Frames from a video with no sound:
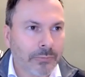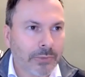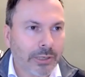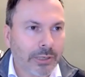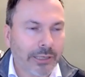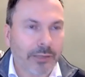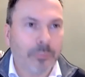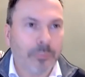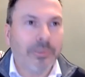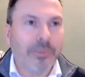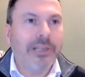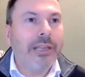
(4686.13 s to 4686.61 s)

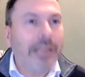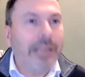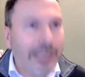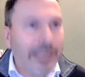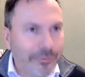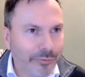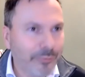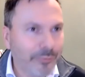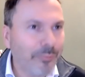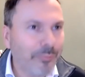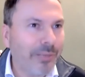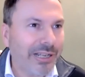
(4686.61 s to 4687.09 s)
It'll be
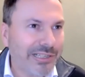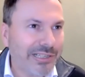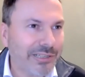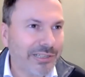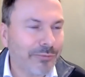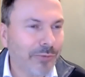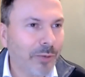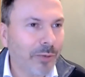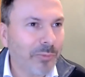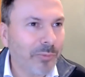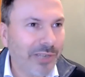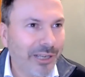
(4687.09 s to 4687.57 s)
even better
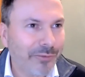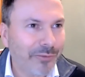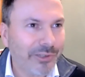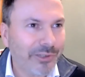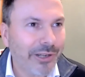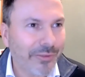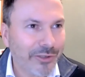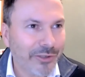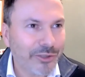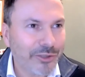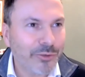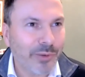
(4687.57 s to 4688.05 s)
when we have
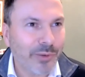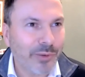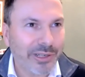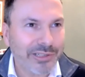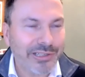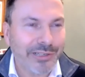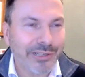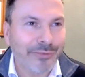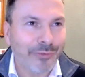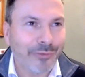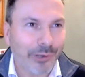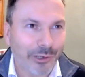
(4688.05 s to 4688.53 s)
another
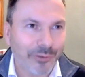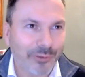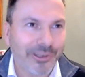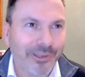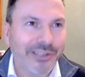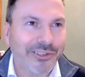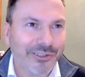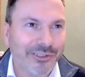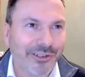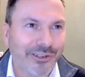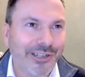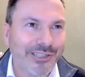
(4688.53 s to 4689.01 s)
20 following
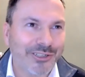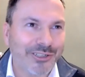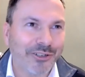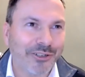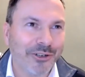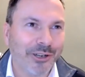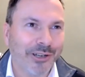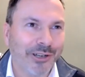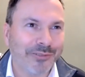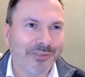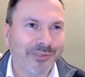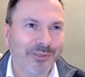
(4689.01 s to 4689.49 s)
straight
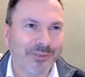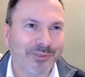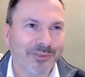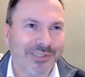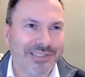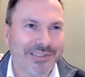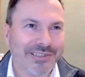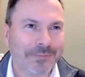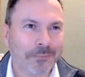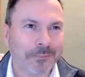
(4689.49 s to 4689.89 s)
on afterwards.